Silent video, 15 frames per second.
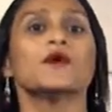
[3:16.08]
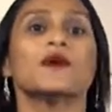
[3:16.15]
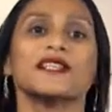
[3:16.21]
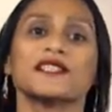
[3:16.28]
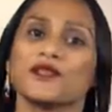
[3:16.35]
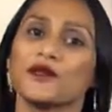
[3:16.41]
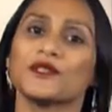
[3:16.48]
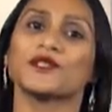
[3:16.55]

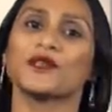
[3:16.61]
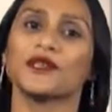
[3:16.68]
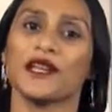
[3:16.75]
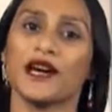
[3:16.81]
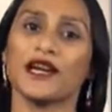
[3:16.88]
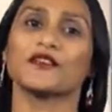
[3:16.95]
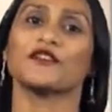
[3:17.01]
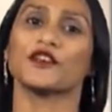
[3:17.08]
whilst also
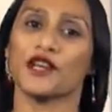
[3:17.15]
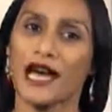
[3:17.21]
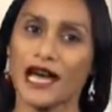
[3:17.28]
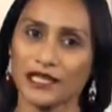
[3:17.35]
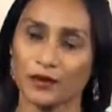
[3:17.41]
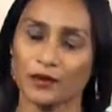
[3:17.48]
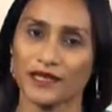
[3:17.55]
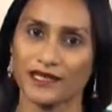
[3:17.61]
allowing for
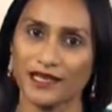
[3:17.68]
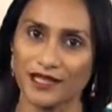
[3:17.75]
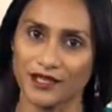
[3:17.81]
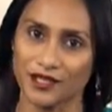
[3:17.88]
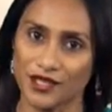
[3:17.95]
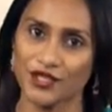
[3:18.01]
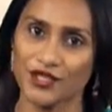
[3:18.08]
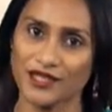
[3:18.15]
adequate
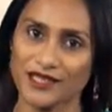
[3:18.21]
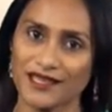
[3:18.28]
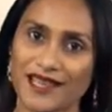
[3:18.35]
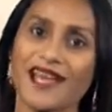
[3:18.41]
digestion